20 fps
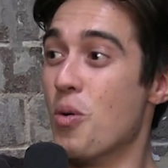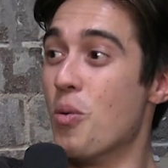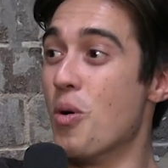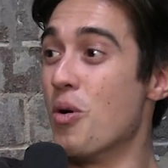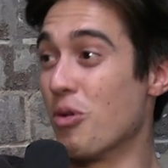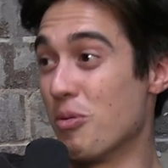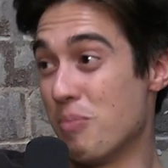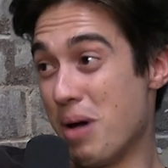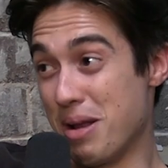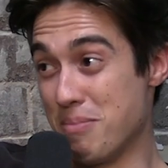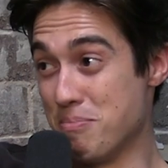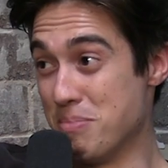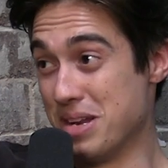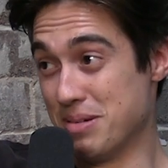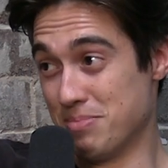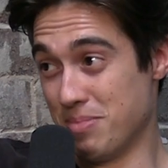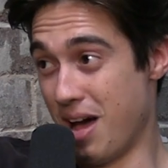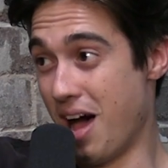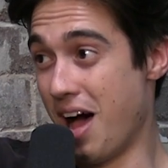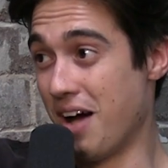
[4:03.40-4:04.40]
We were about a
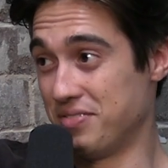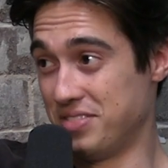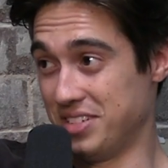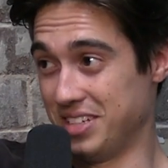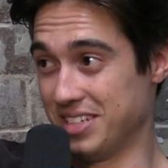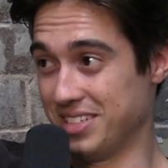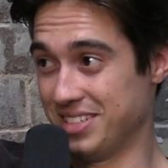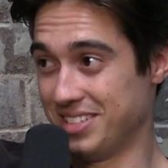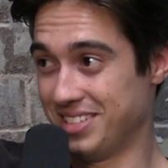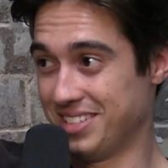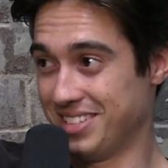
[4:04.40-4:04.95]
minute after you.